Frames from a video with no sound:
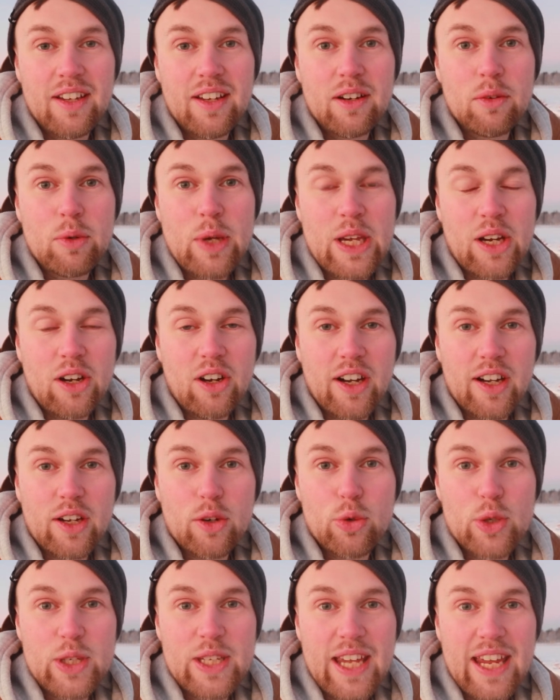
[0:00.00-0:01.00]
We are
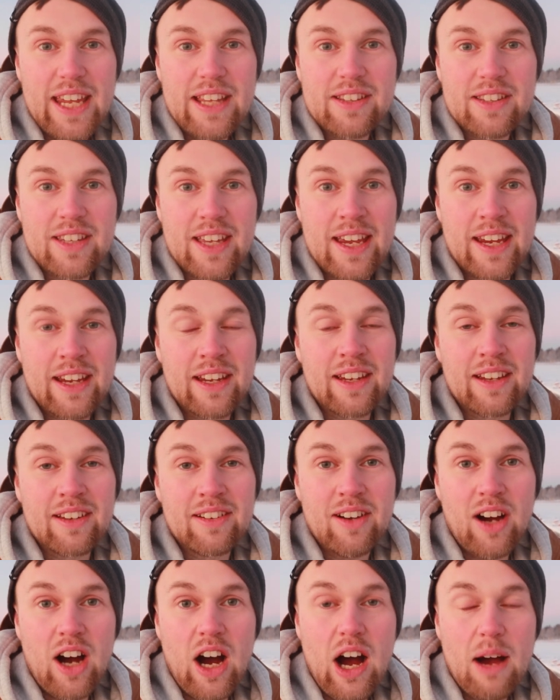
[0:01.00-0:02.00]
creating
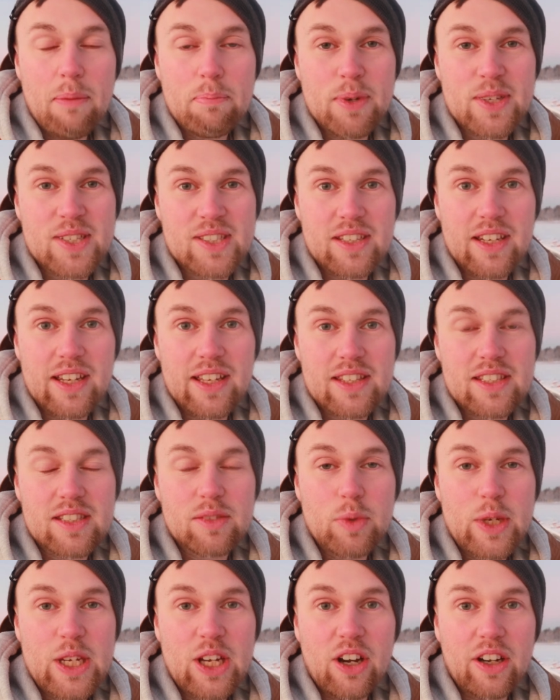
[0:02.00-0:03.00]
opposites.
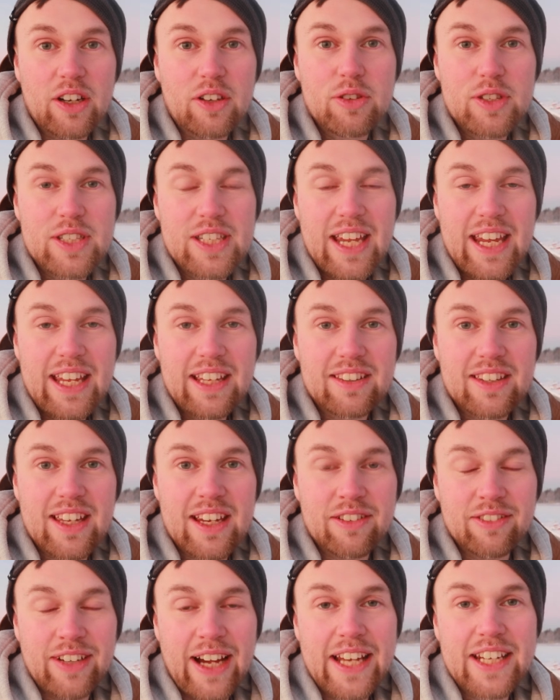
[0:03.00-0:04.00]
We are
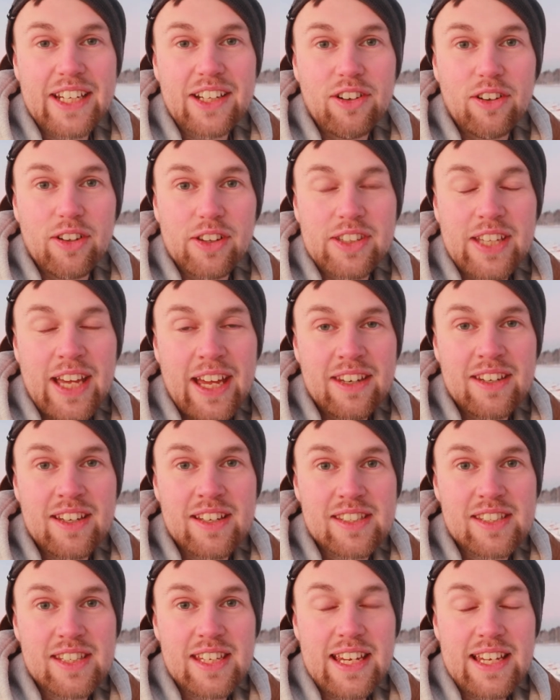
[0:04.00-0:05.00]
creating radical
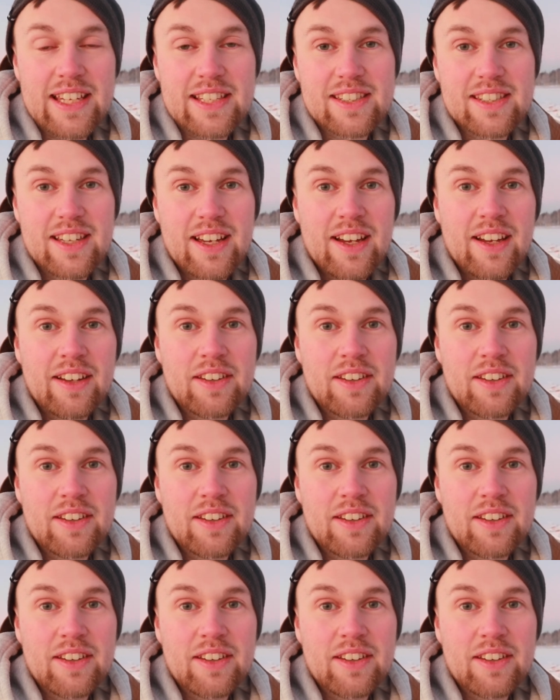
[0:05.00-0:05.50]
tendencies.